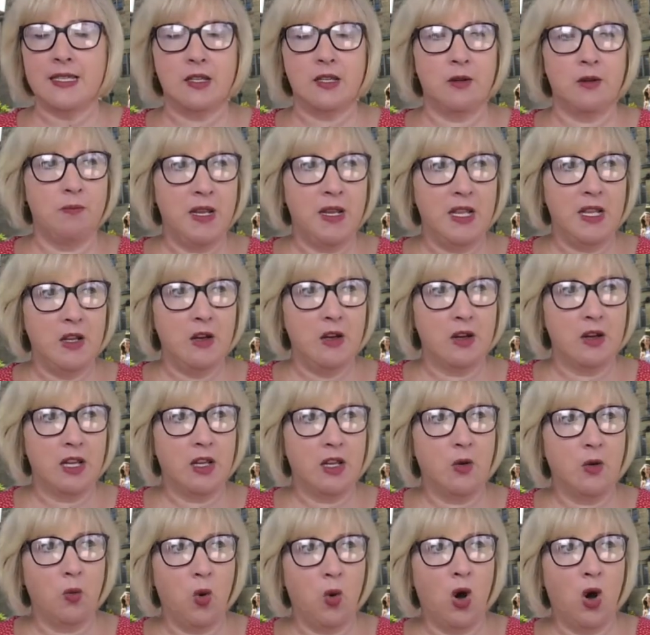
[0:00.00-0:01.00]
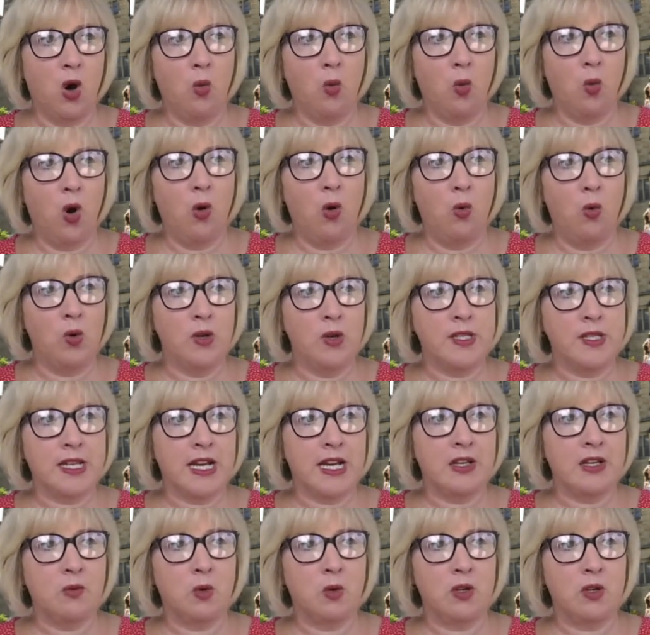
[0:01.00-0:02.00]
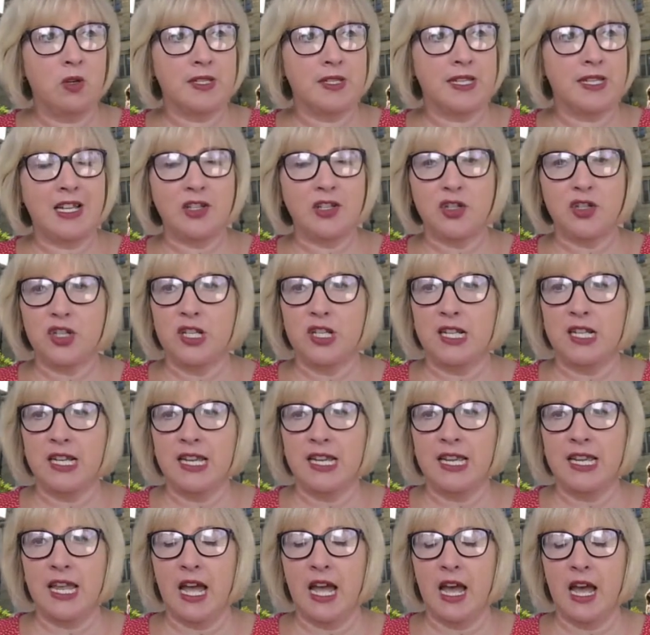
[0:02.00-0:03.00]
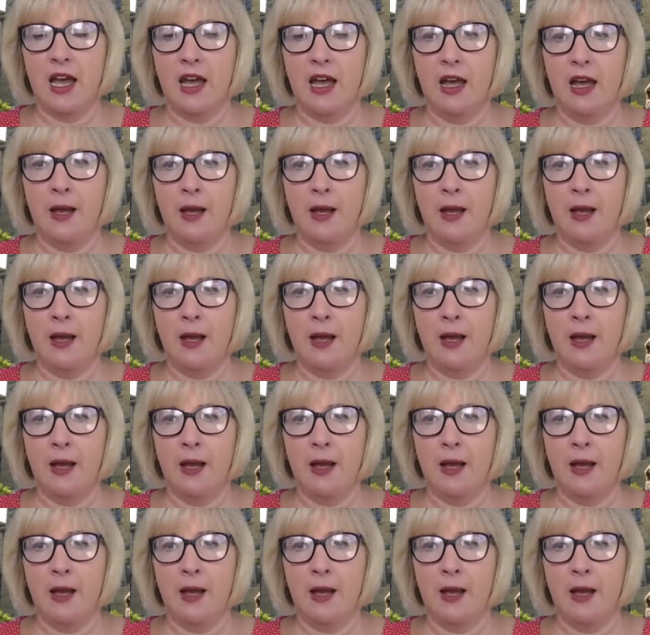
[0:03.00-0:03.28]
So be looking at what's actually